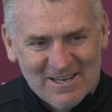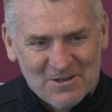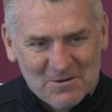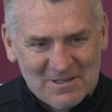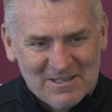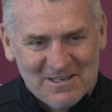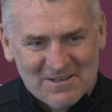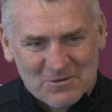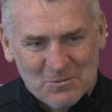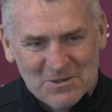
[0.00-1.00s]
know, they didn't
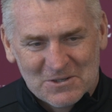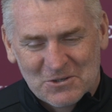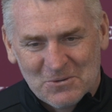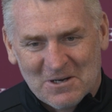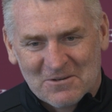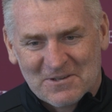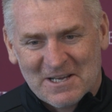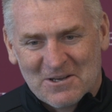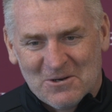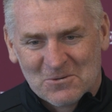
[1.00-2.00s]
have to work too hard for
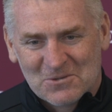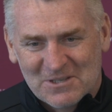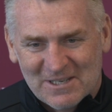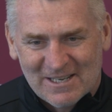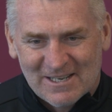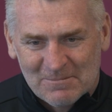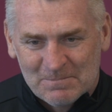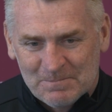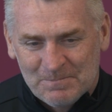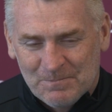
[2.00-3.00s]
their goals.
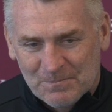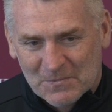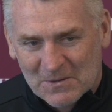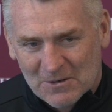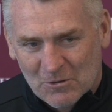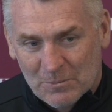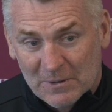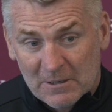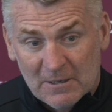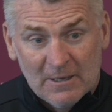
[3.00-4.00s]
You know,
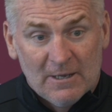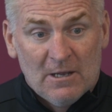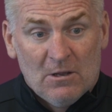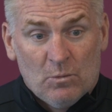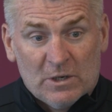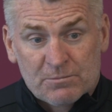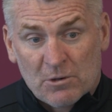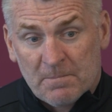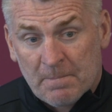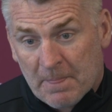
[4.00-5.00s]
but West
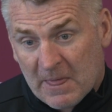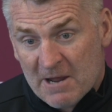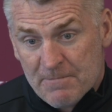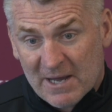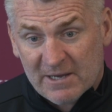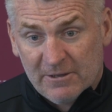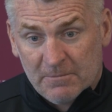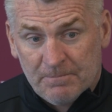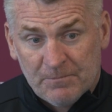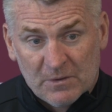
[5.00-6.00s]
Brom came back at
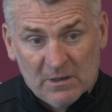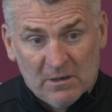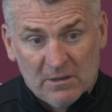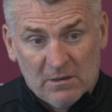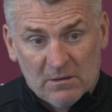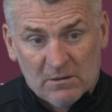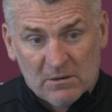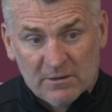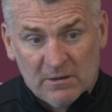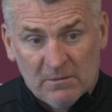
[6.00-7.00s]
them. They're
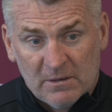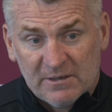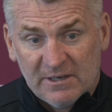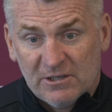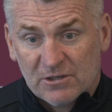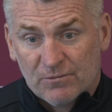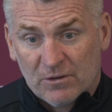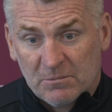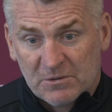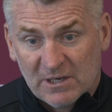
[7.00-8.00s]
on a decent
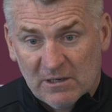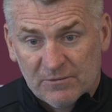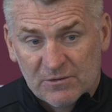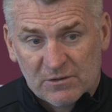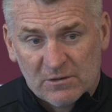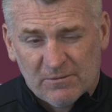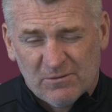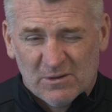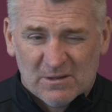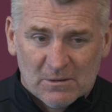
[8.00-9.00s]
run themselves. I
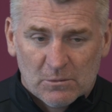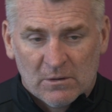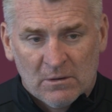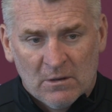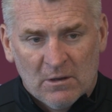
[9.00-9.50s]
thought they were